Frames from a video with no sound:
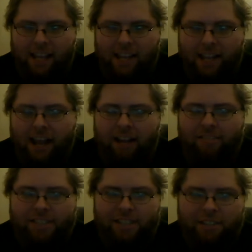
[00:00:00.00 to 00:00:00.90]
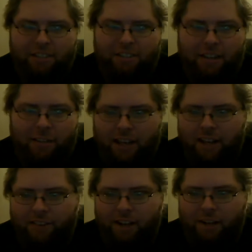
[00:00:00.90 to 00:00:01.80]
you have to get rid
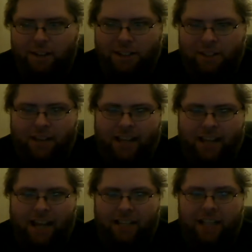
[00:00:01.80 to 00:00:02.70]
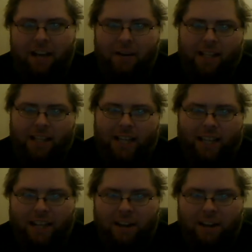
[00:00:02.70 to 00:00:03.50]
of him or something like that, knowing that,